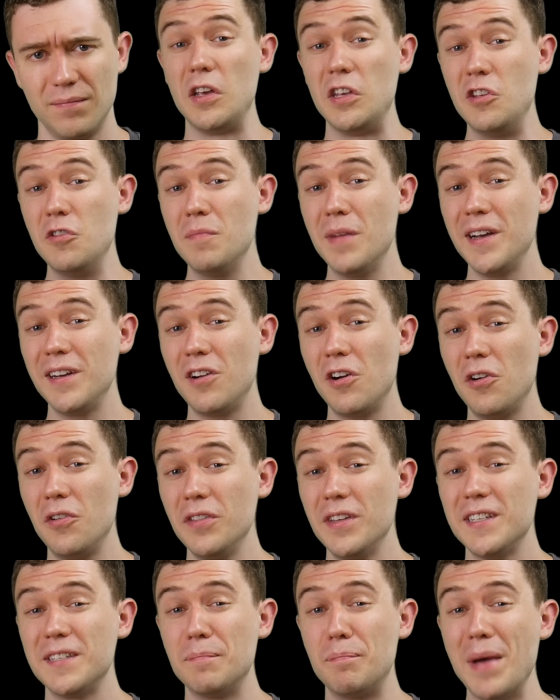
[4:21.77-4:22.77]
You might call
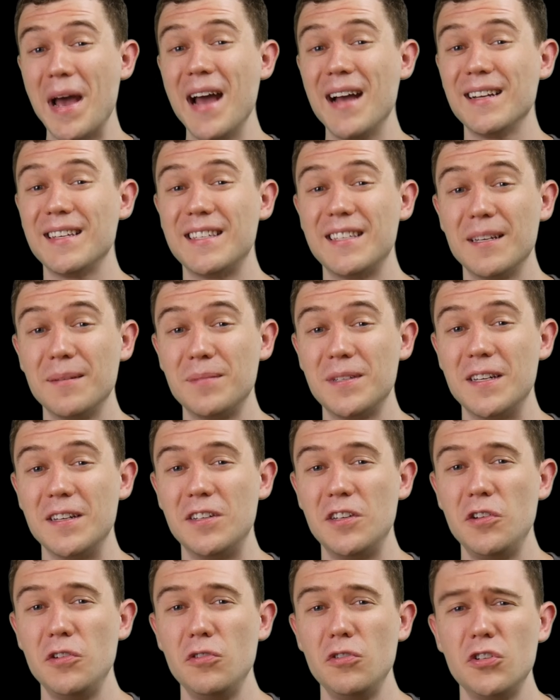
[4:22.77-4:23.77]
this back
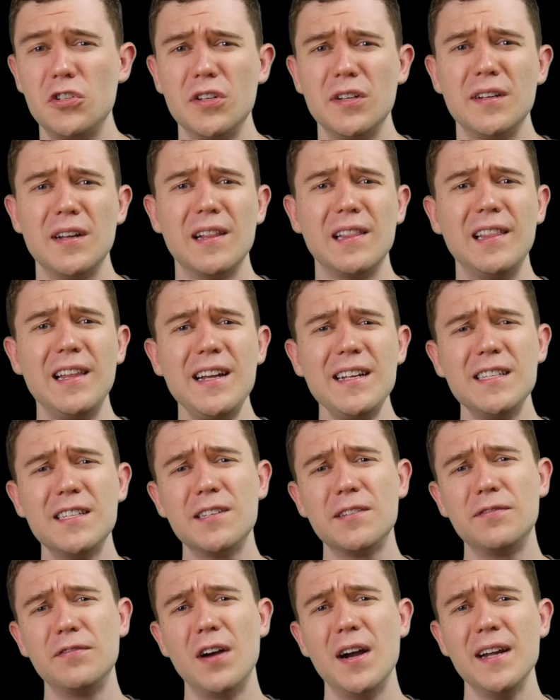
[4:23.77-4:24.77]
substitution.
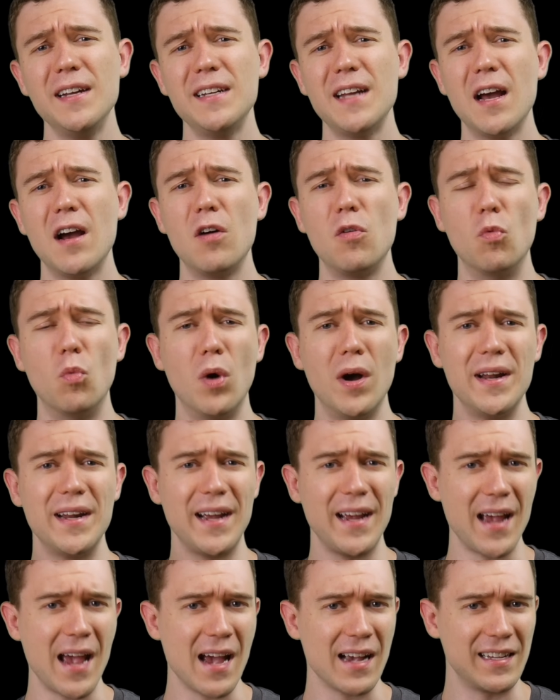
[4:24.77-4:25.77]
Let's find out
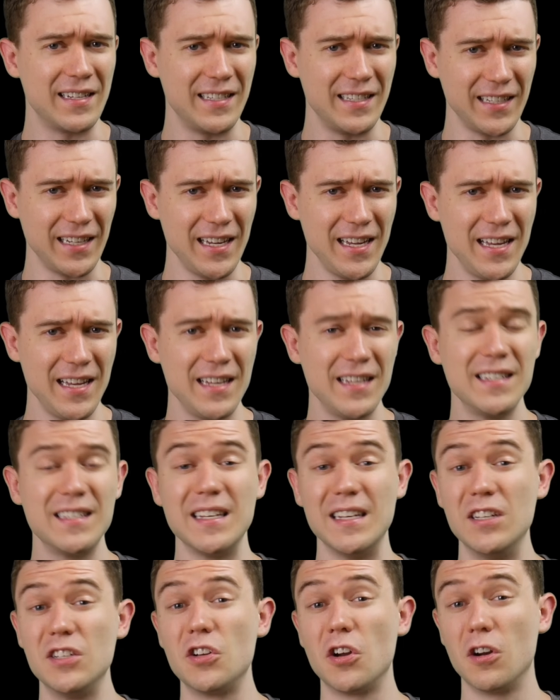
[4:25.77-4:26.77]
what x is
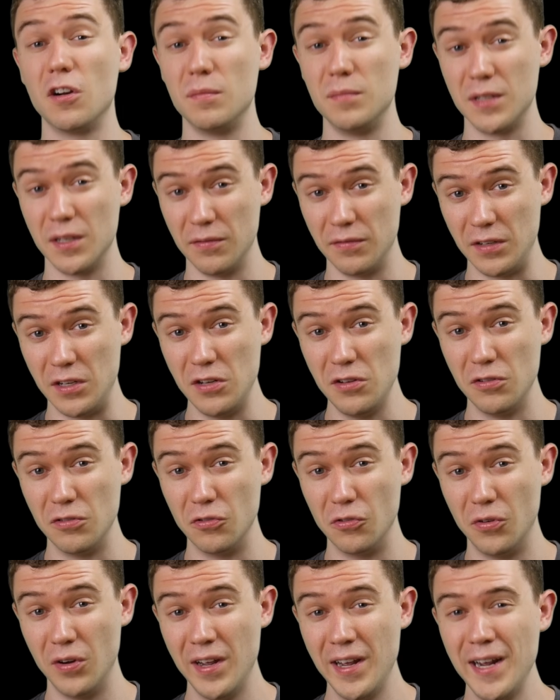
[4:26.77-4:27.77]
in terms of
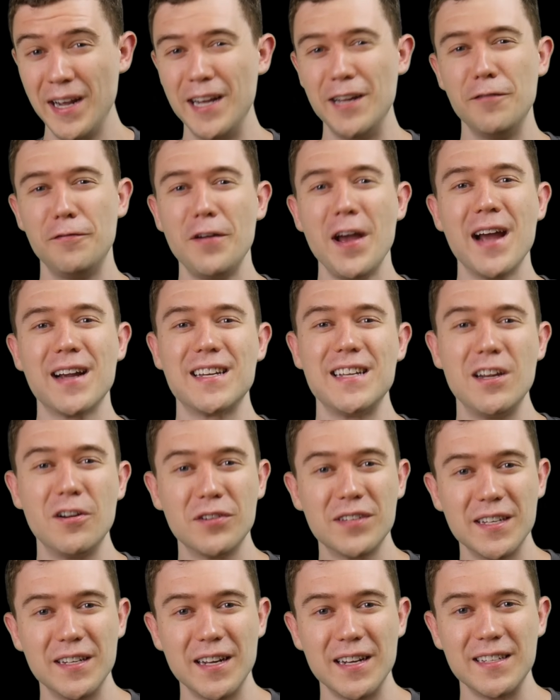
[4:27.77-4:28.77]
u. In fact,
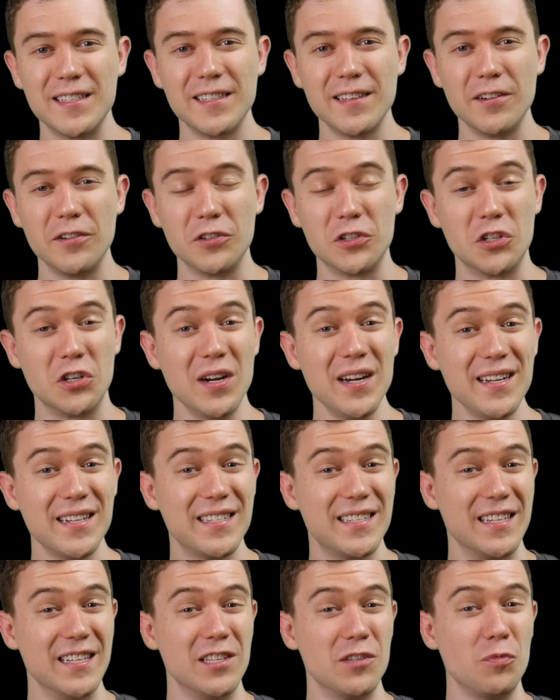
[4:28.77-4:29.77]
here's a nice little trick.
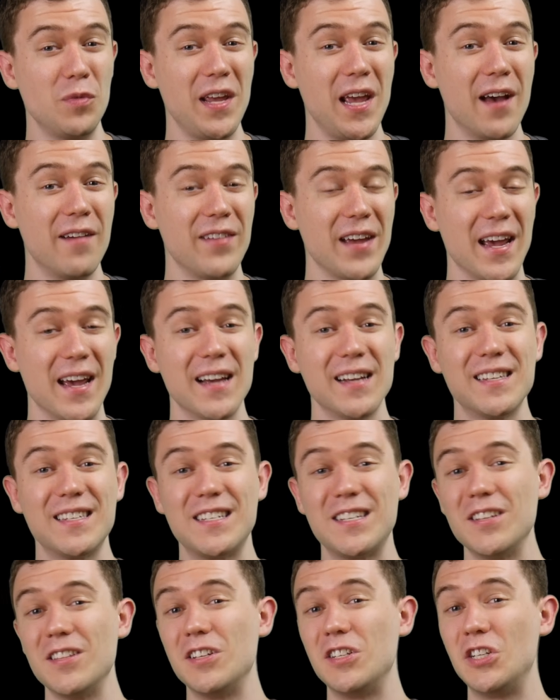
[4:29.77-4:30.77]
Since we have x
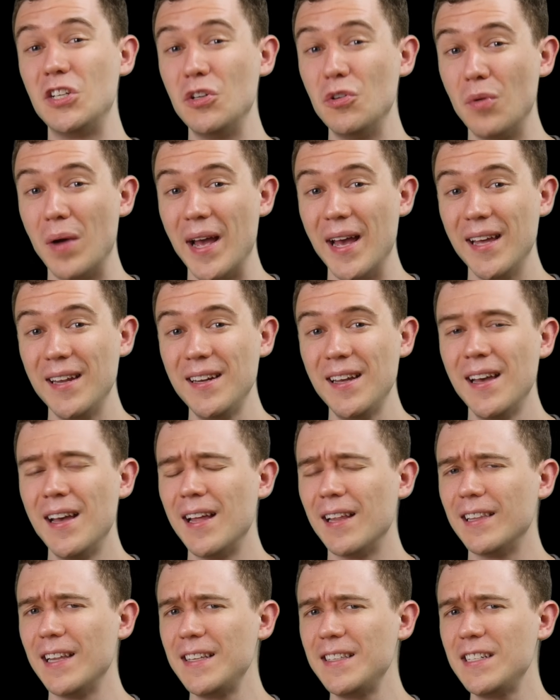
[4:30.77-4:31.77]
to the 2n,
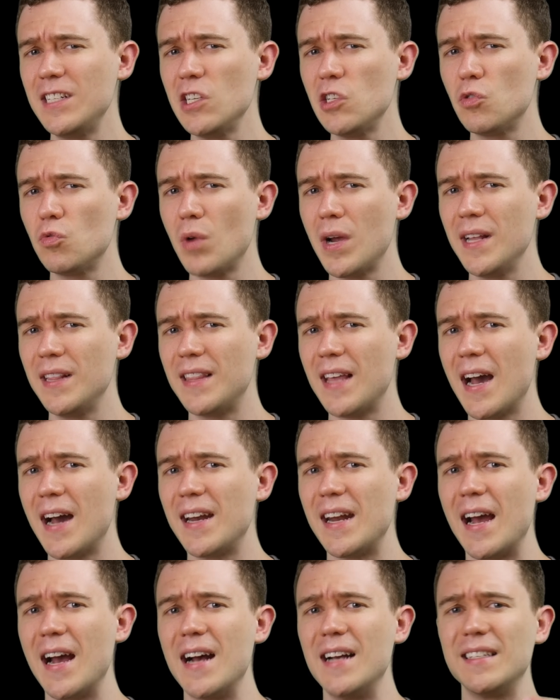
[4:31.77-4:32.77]
let's just write
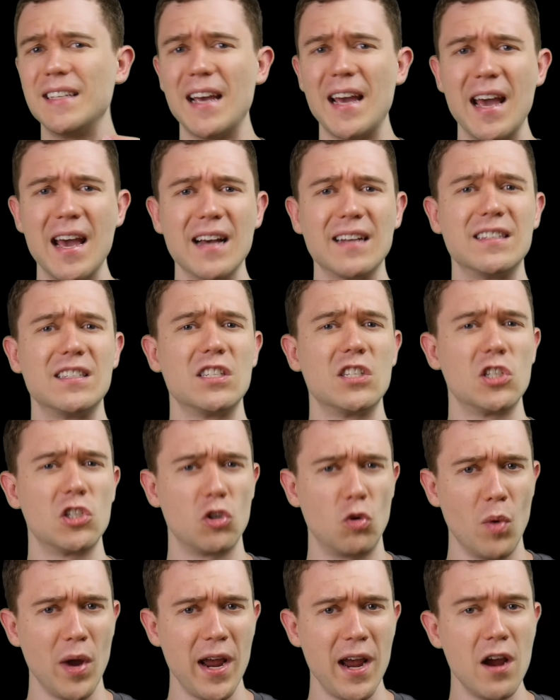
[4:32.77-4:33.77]
that as x
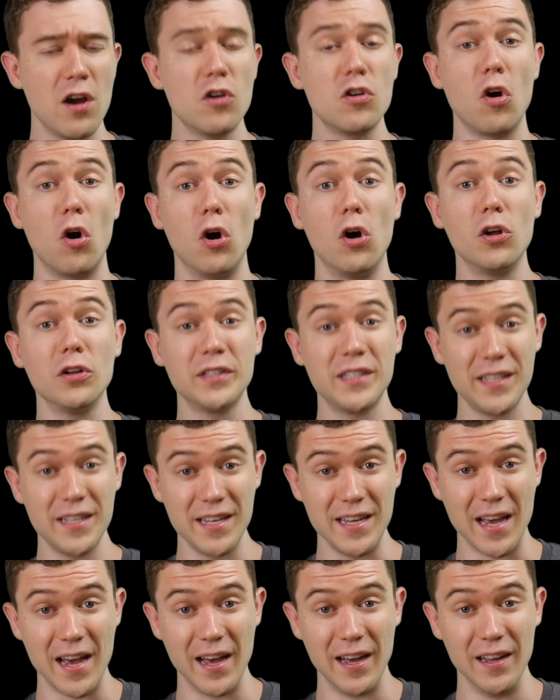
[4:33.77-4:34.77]
squared all to
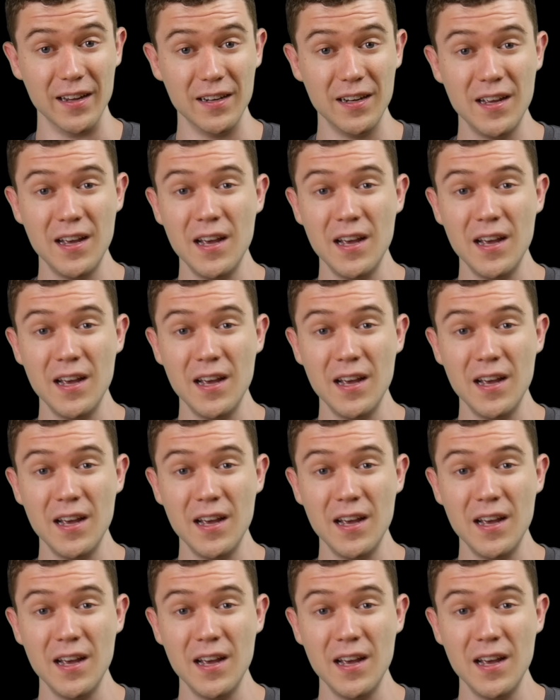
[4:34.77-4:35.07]
the n